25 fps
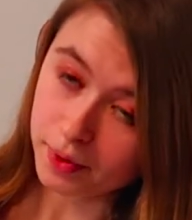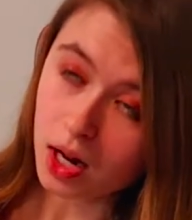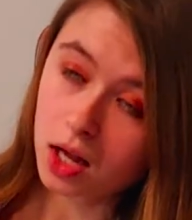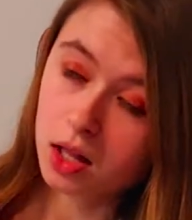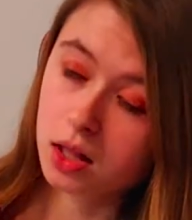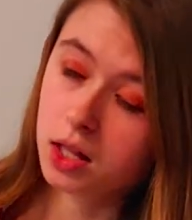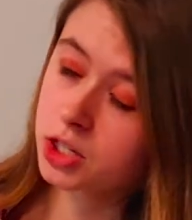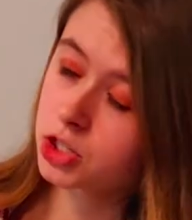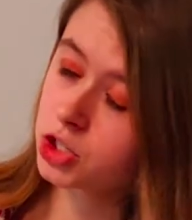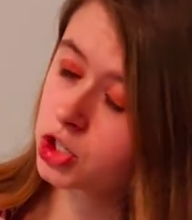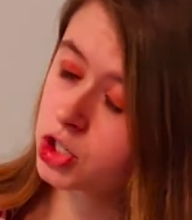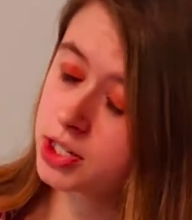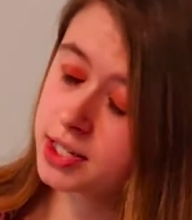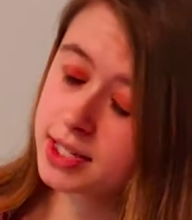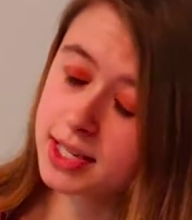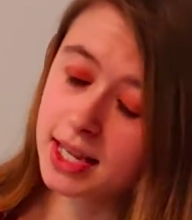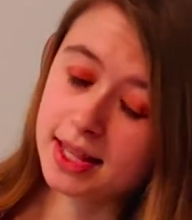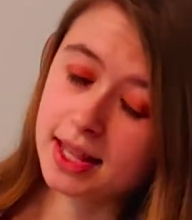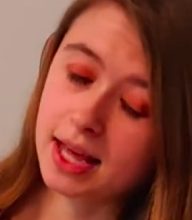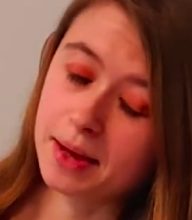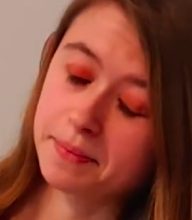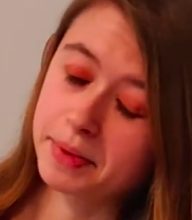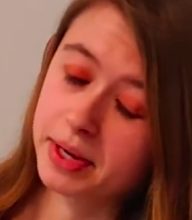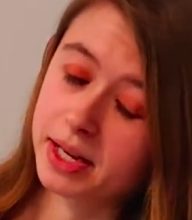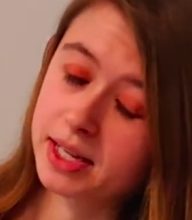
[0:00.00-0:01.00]
Let's just say
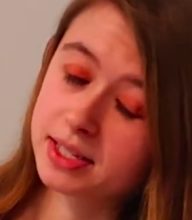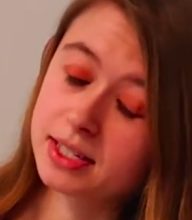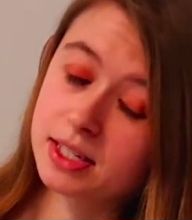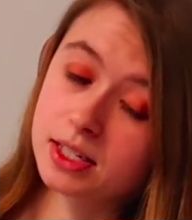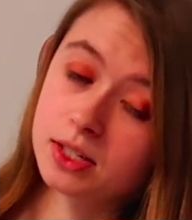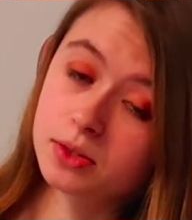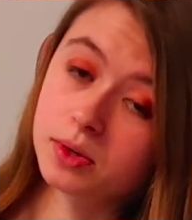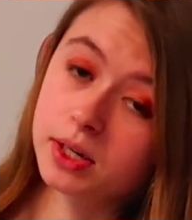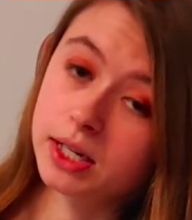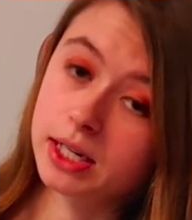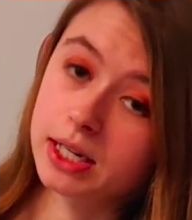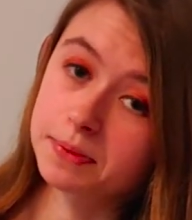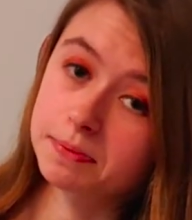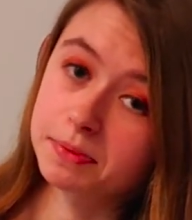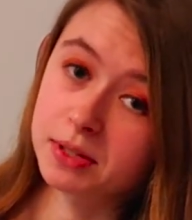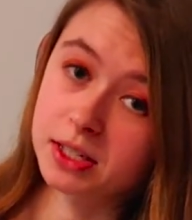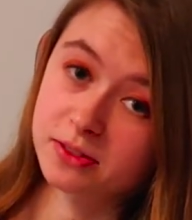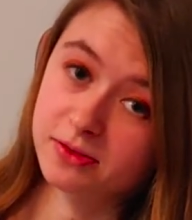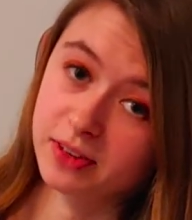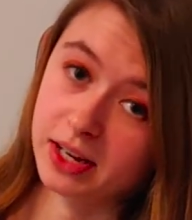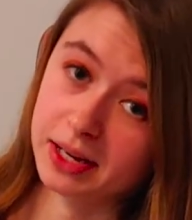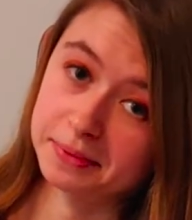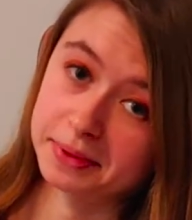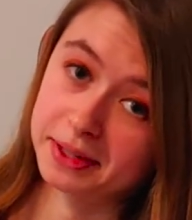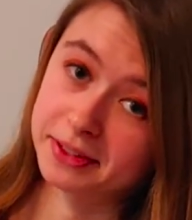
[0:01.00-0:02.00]
that because I do want to keep this
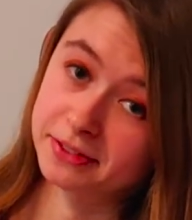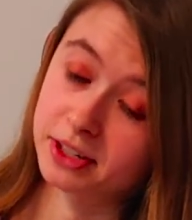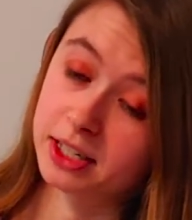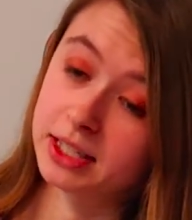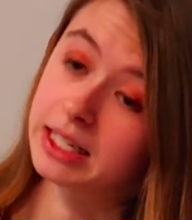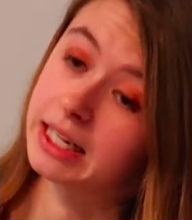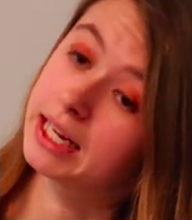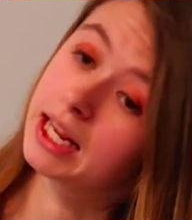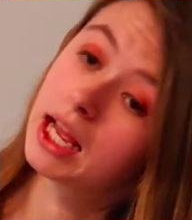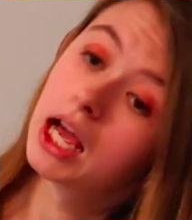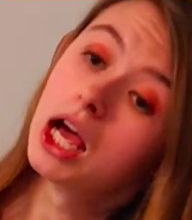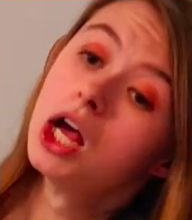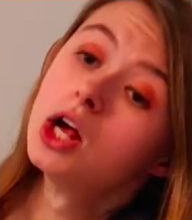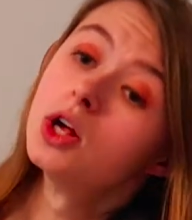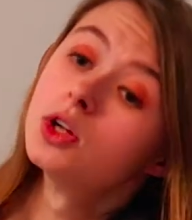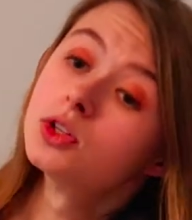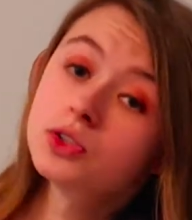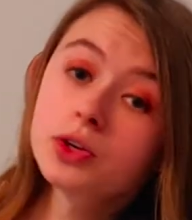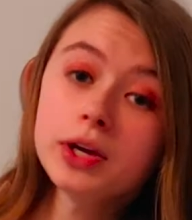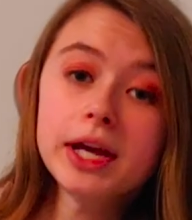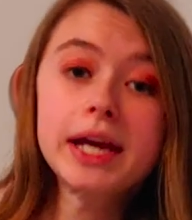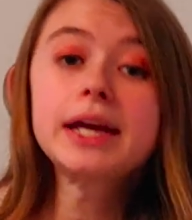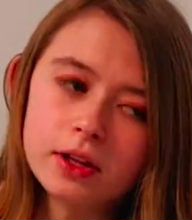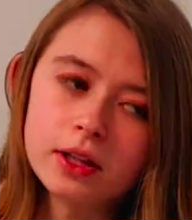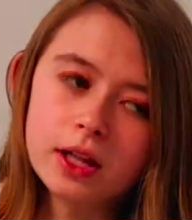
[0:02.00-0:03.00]
family friendly. So
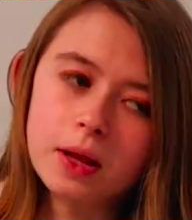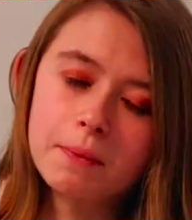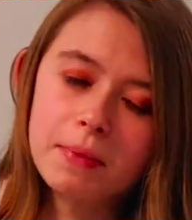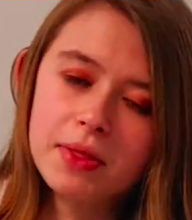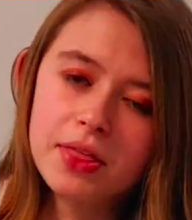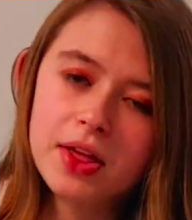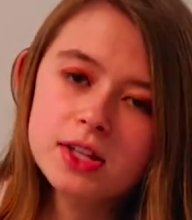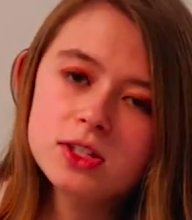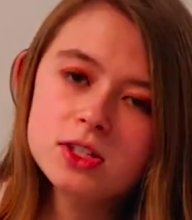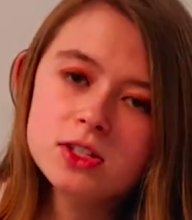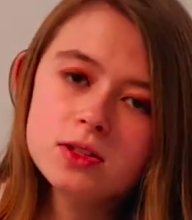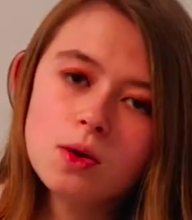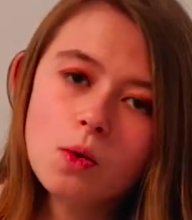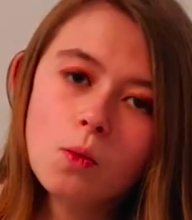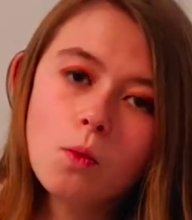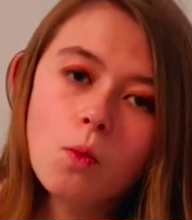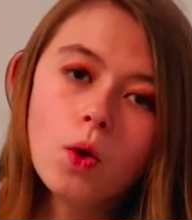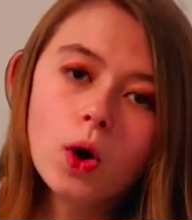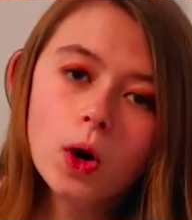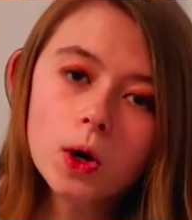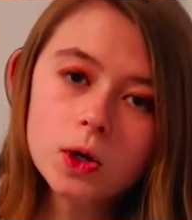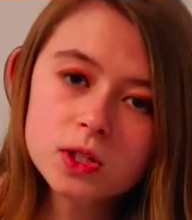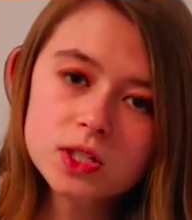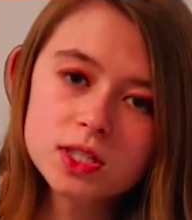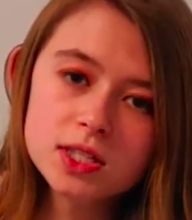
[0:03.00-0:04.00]
you, but that's the
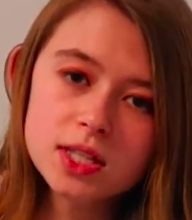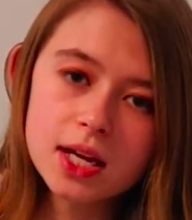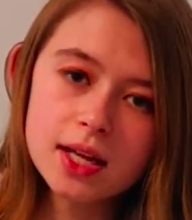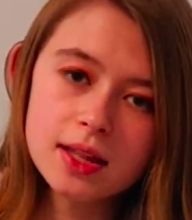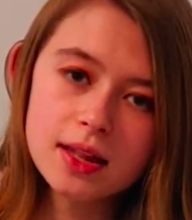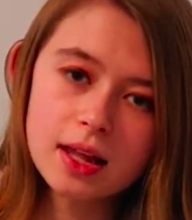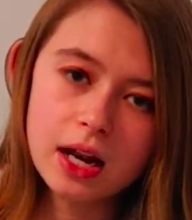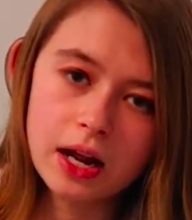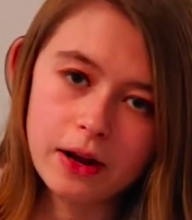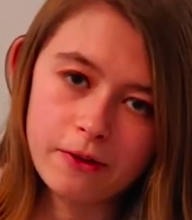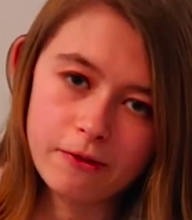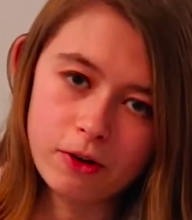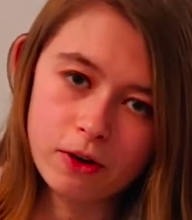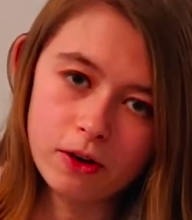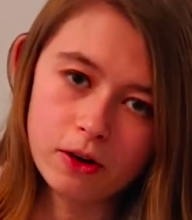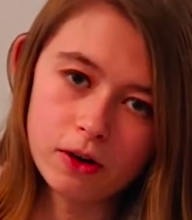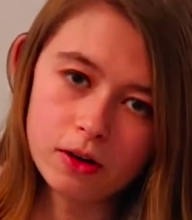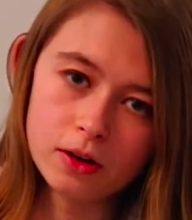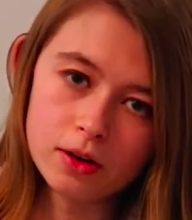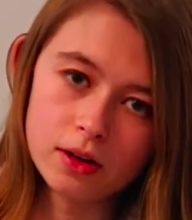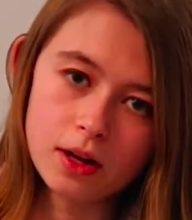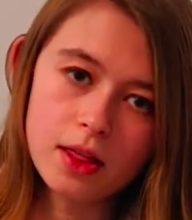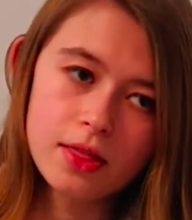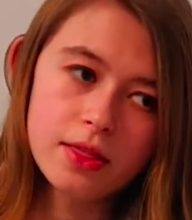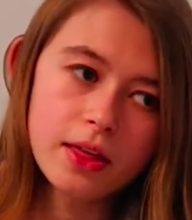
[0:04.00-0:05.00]
worst thing that I've heard.
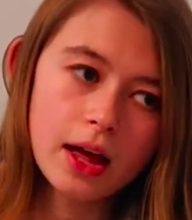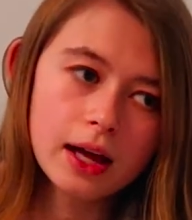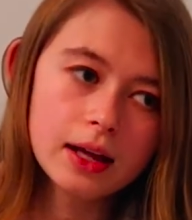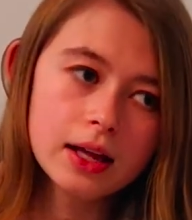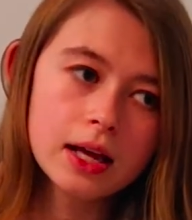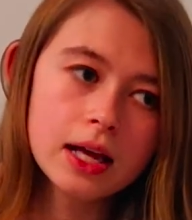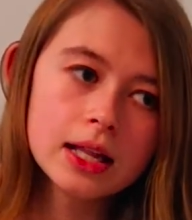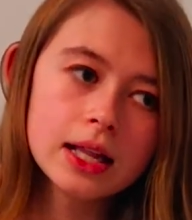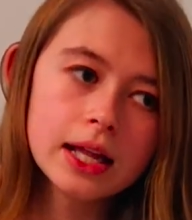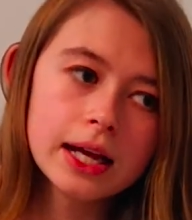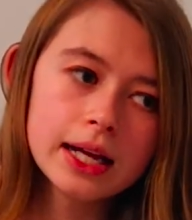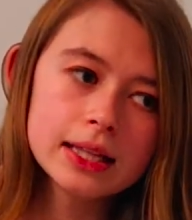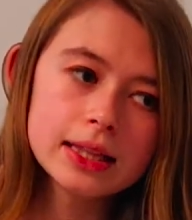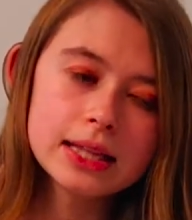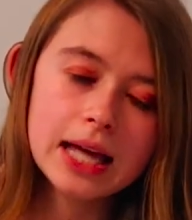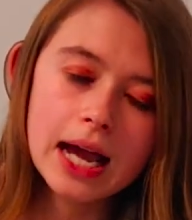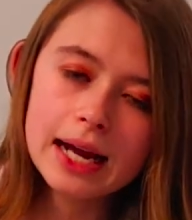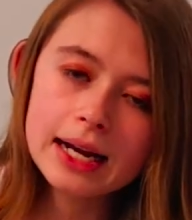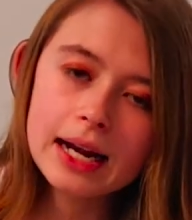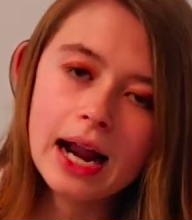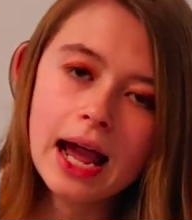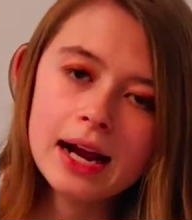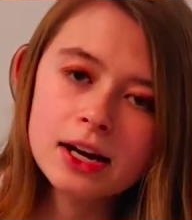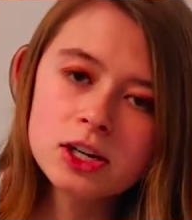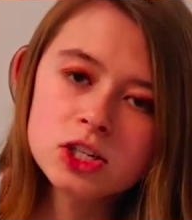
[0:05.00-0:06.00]
That, and like that
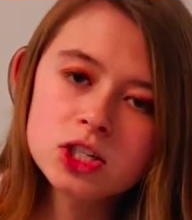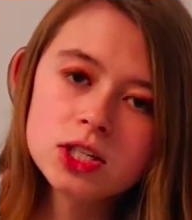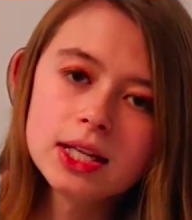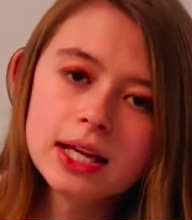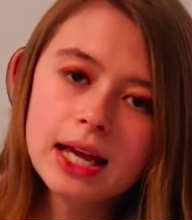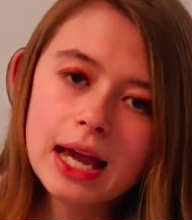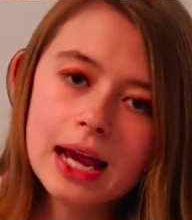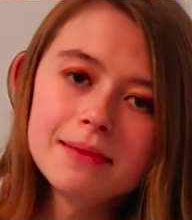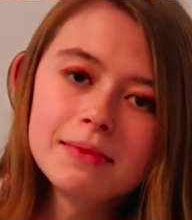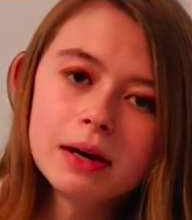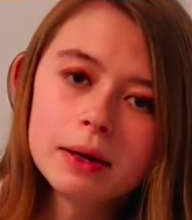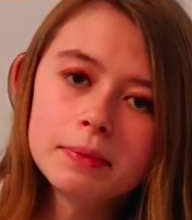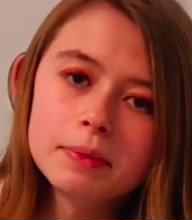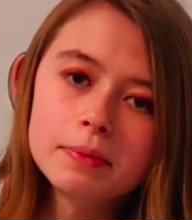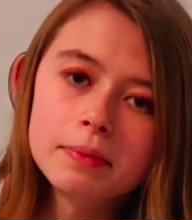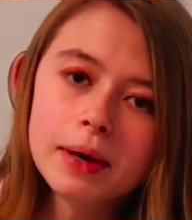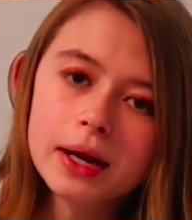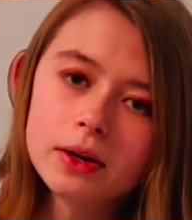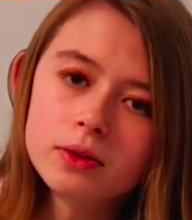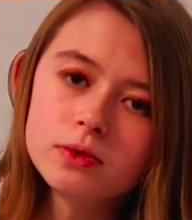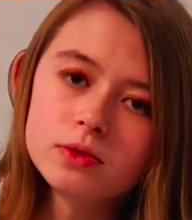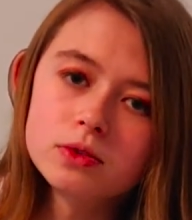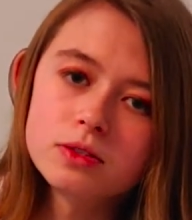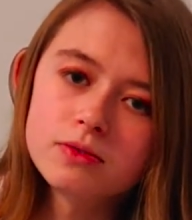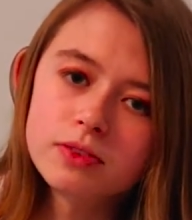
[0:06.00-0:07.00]
actually came up in my
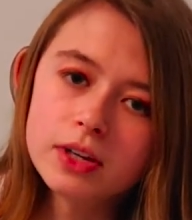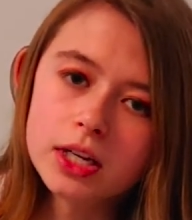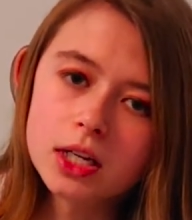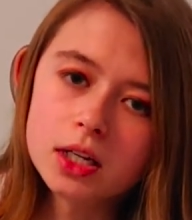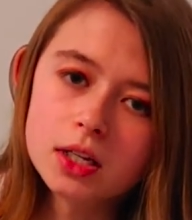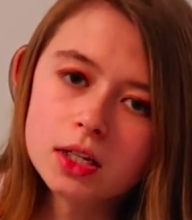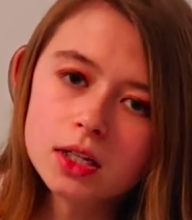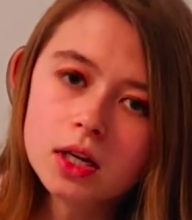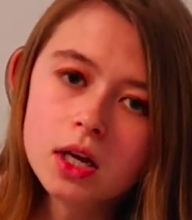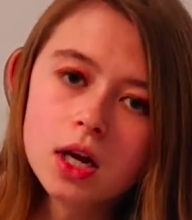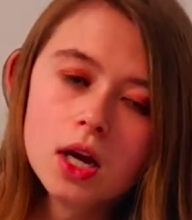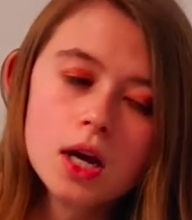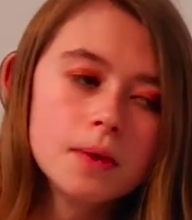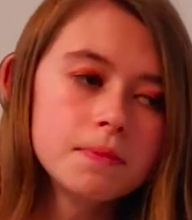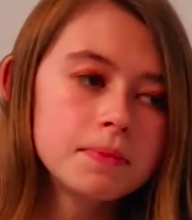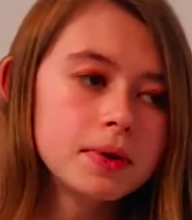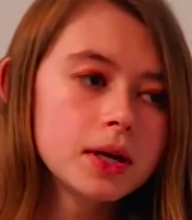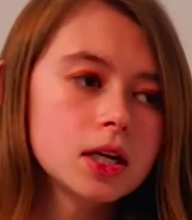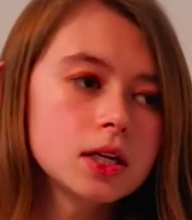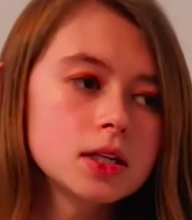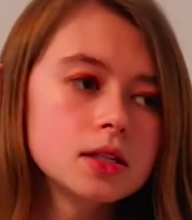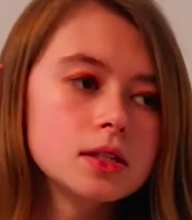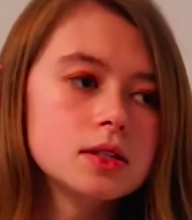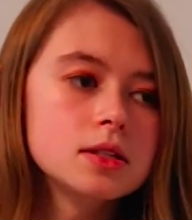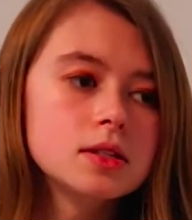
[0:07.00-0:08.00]
news feed
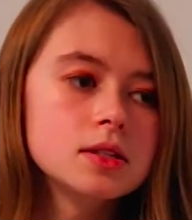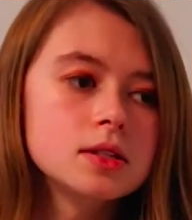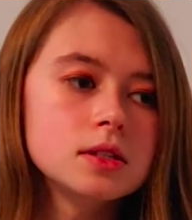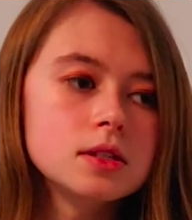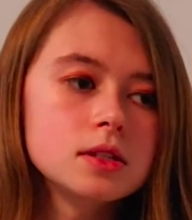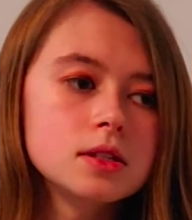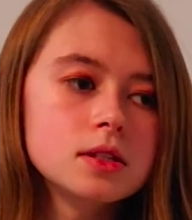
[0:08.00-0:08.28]
because